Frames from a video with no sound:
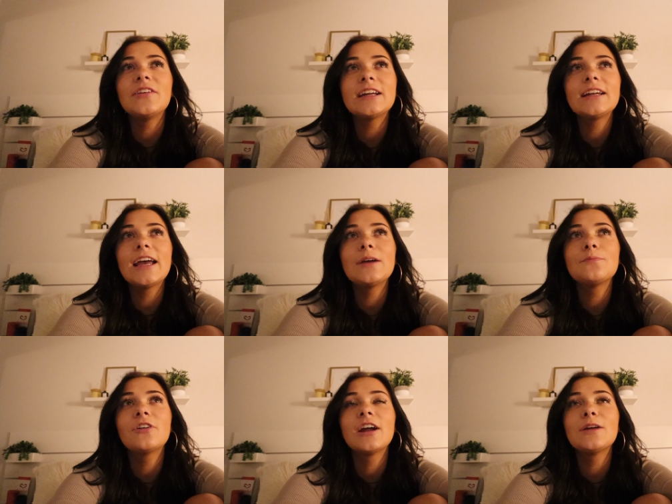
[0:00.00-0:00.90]
nickname
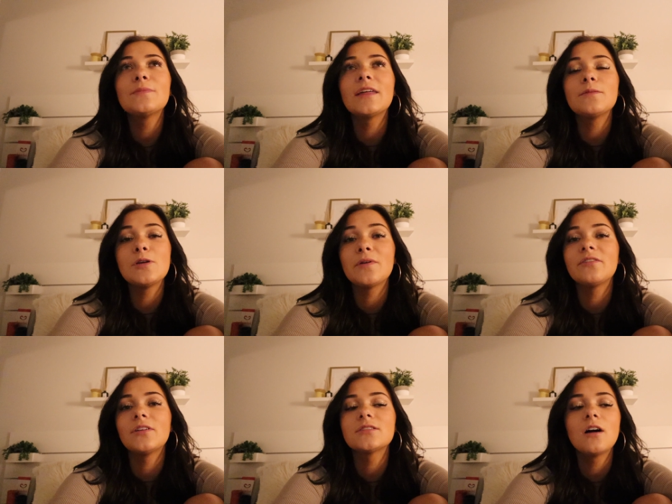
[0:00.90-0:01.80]
for him that like me and my
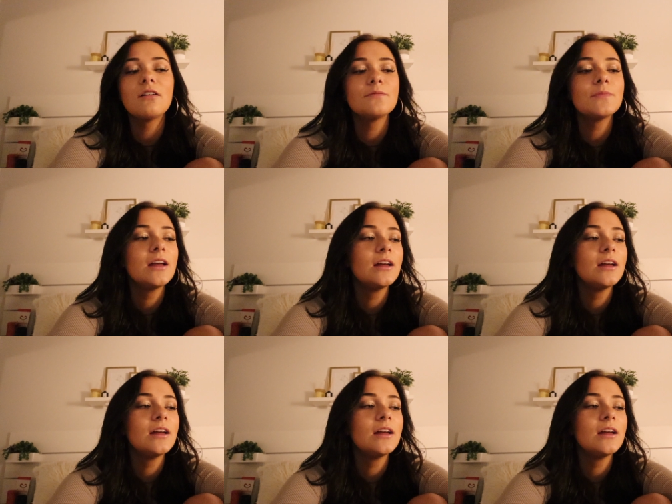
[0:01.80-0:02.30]
friends call him,